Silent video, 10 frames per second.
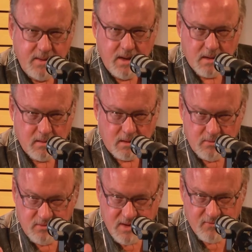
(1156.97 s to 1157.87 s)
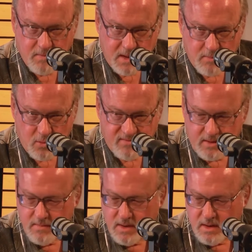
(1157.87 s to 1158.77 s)
Heckerling, who's never made a movie.
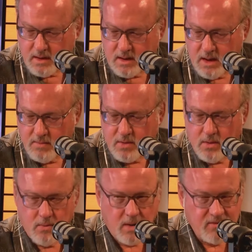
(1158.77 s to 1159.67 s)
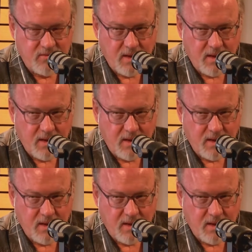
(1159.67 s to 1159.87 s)
Cameron Crowe writes,